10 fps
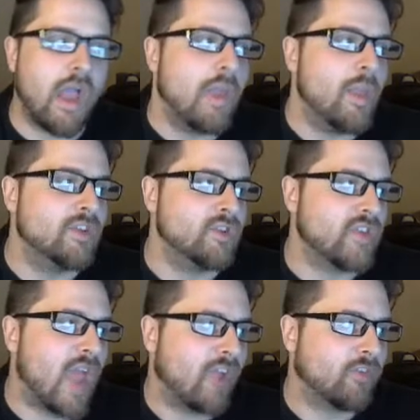and then
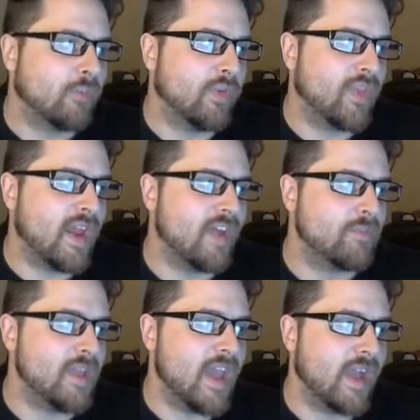just export that
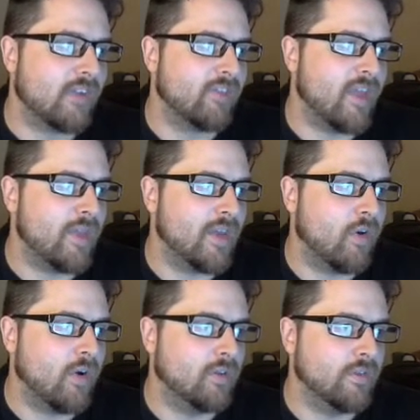FBX, and then
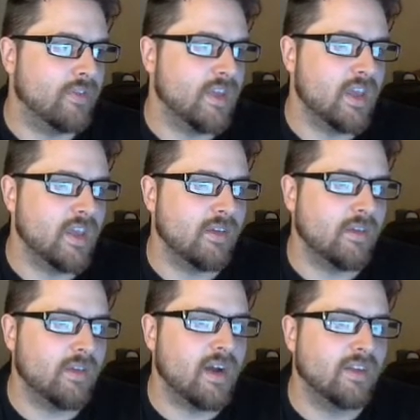all of the
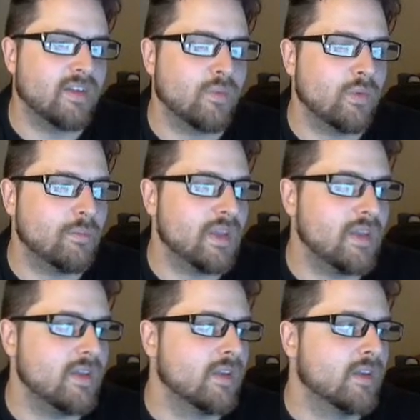content would
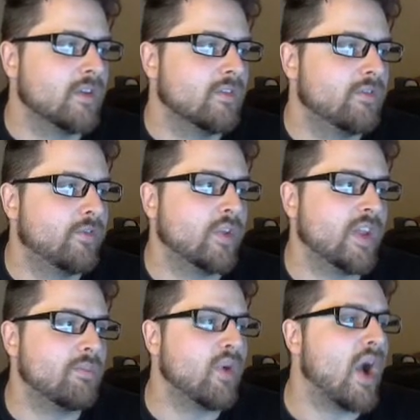be
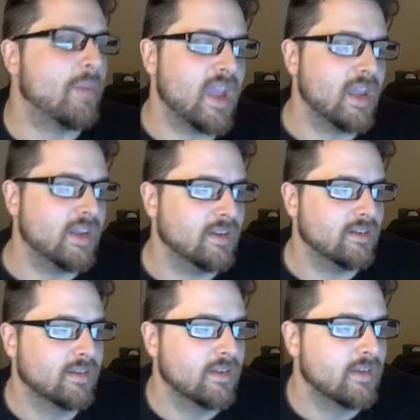fully propagated